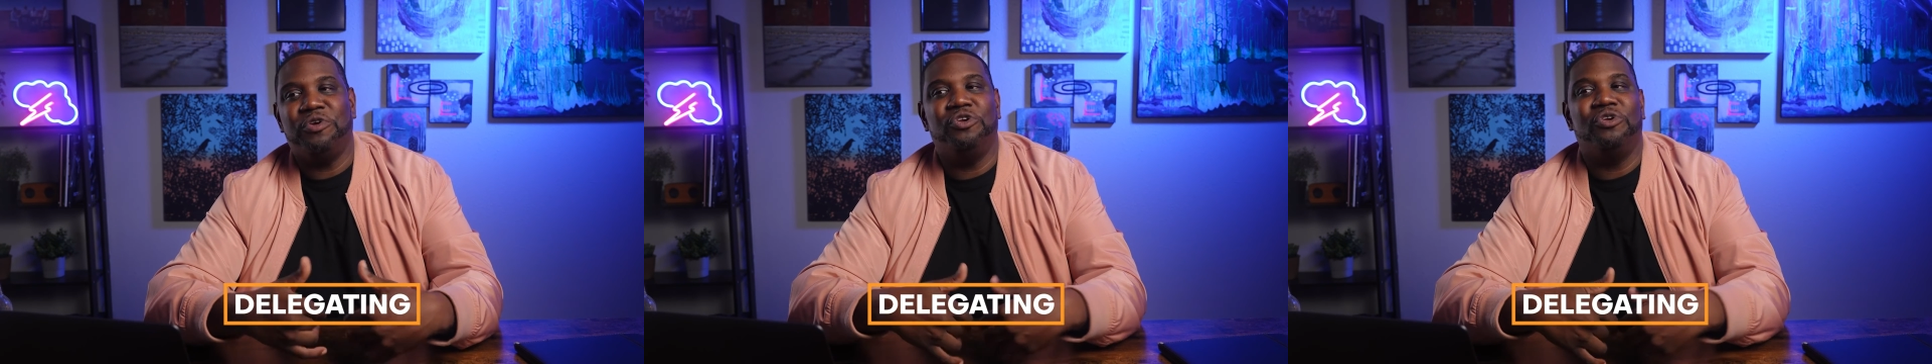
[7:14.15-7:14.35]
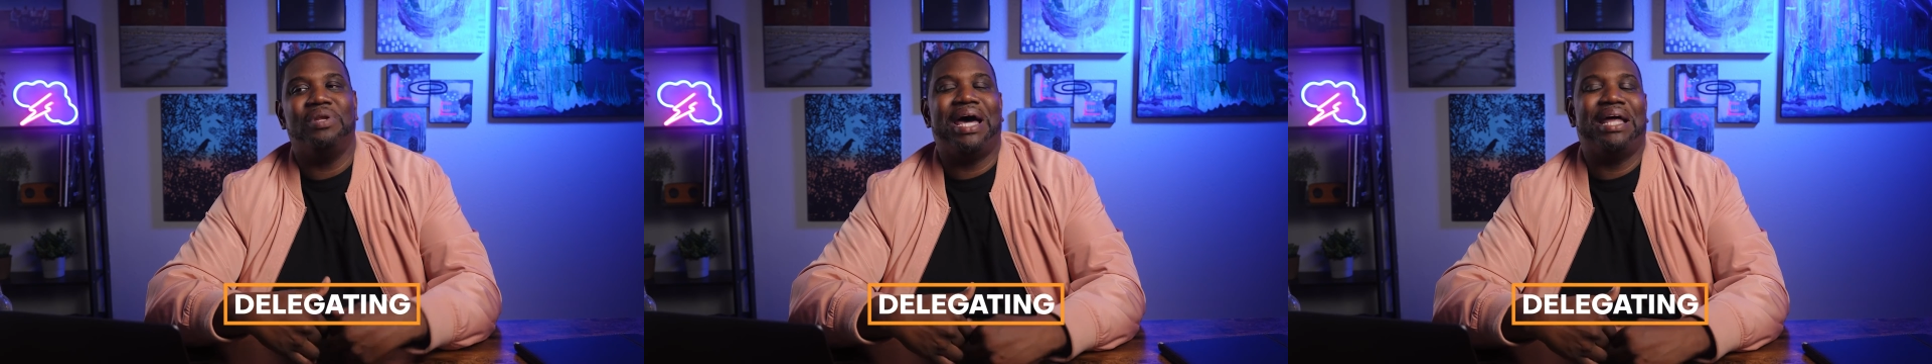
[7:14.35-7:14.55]

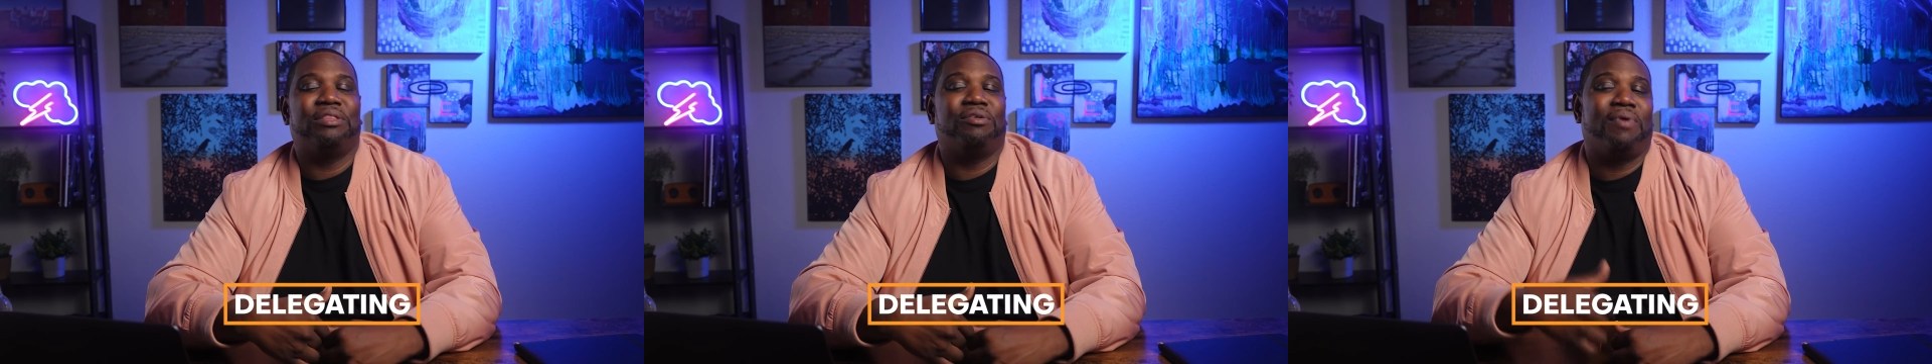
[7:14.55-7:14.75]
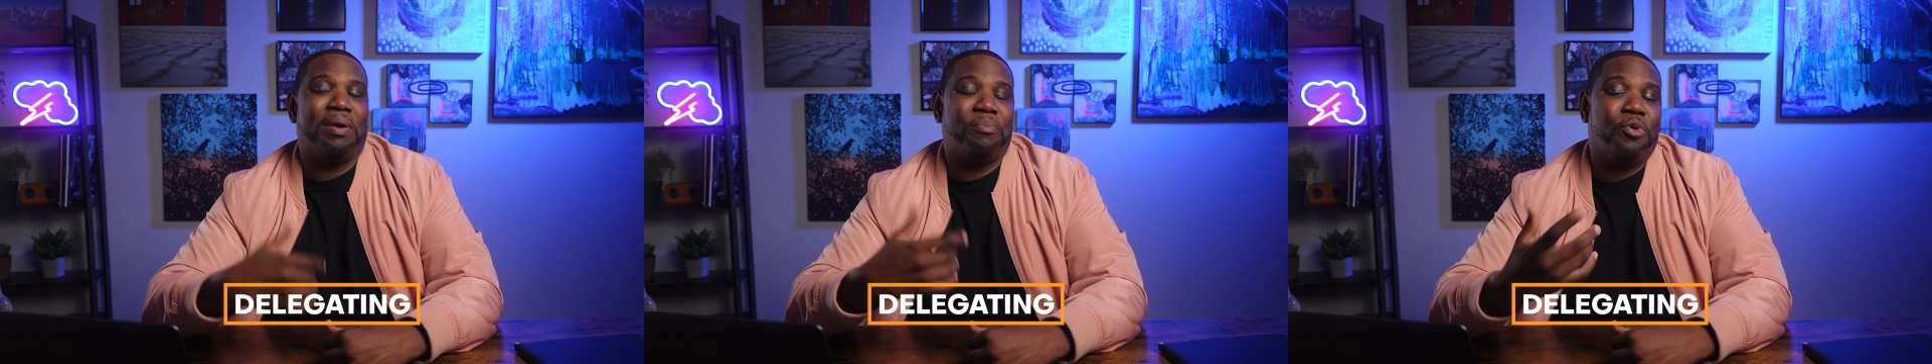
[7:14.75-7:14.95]
you're not
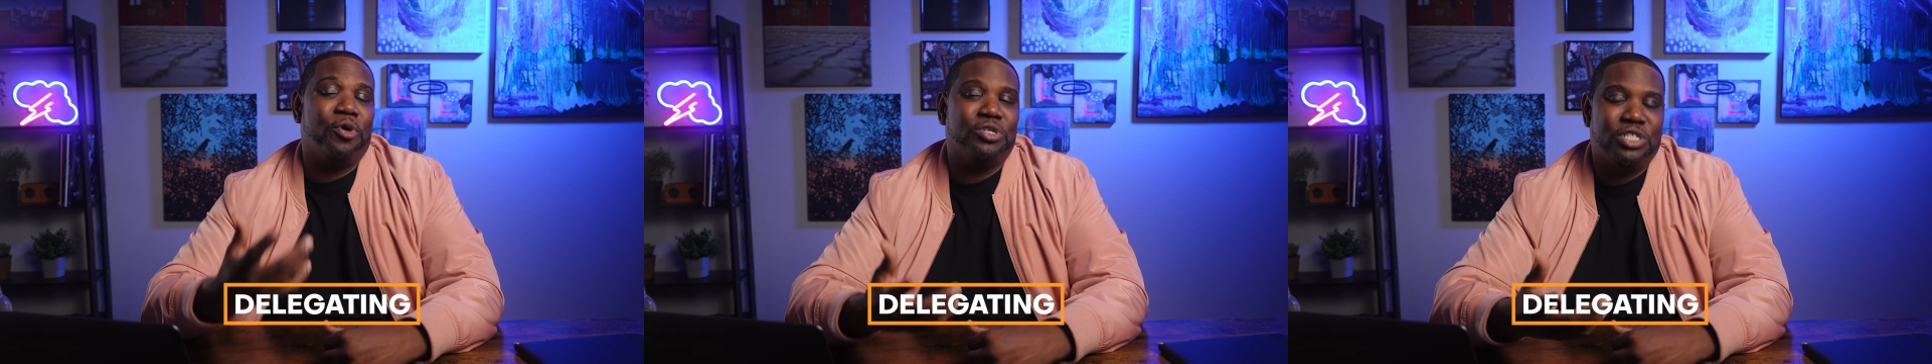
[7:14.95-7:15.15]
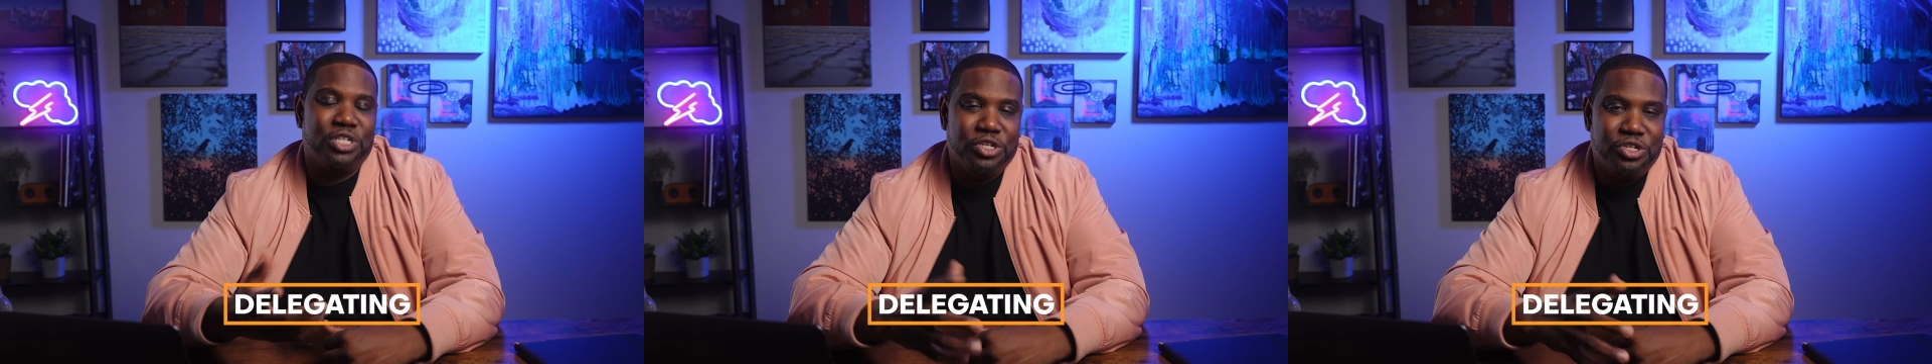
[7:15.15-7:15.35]
the right
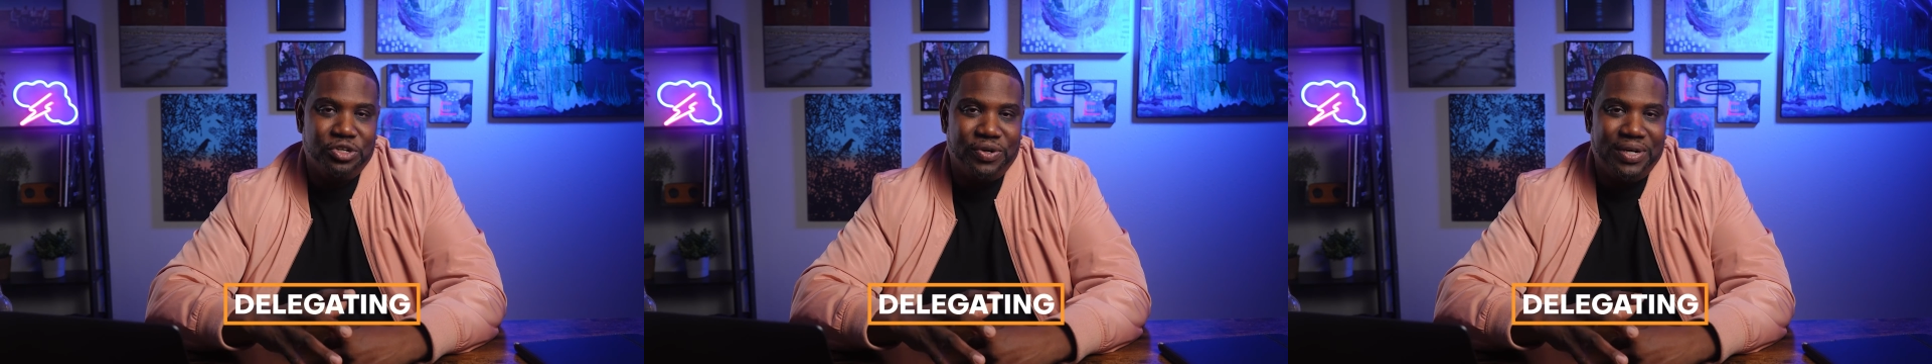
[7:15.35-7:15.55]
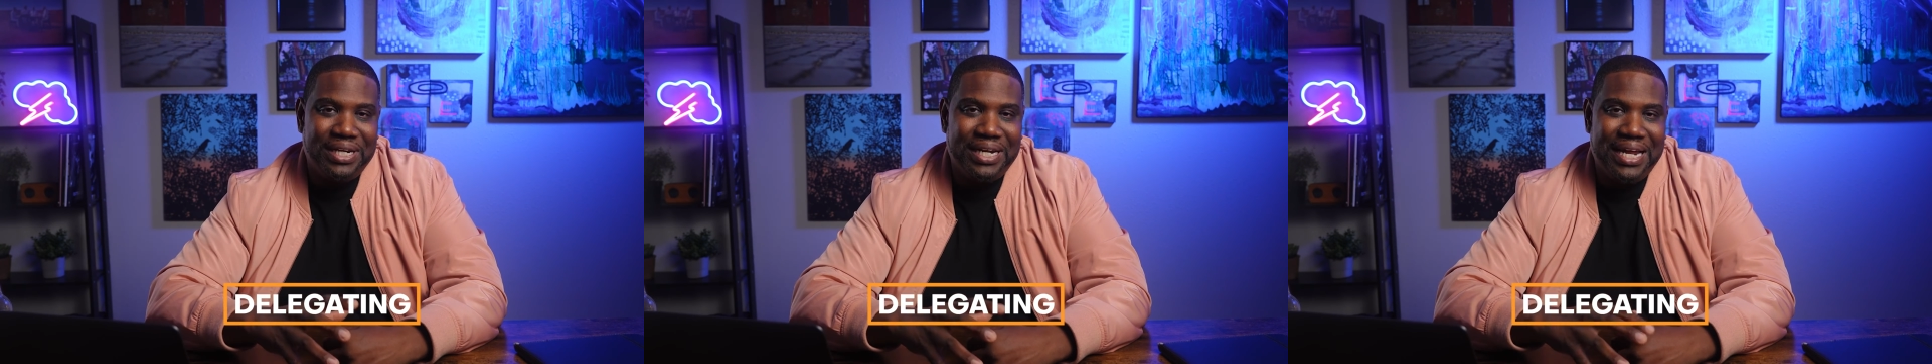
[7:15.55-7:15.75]
person to
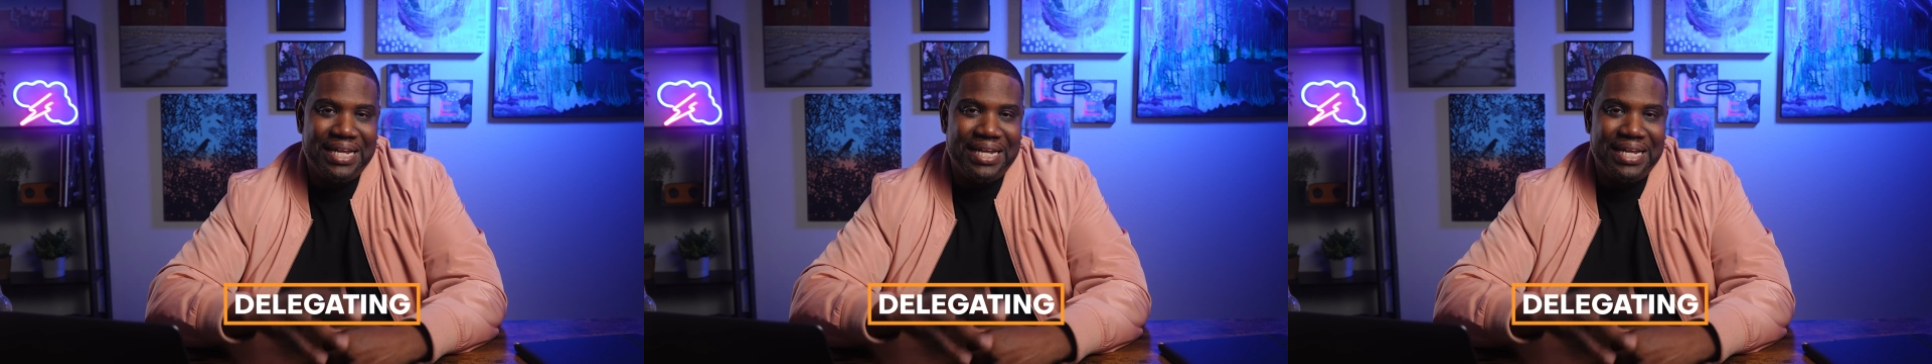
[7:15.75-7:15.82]
do it.